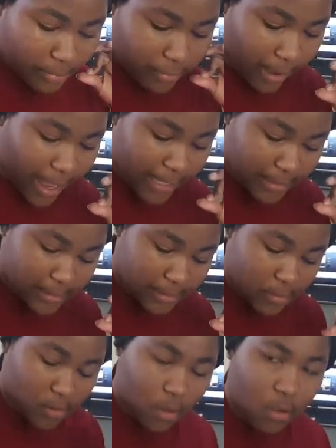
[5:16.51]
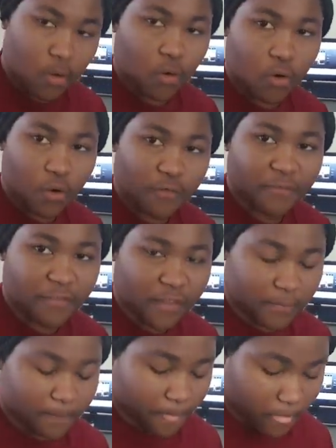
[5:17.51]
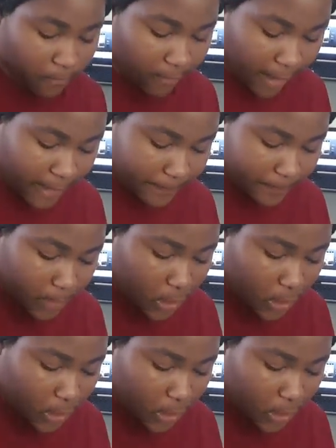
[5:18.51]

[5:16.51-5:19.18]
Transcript: price or fee, right?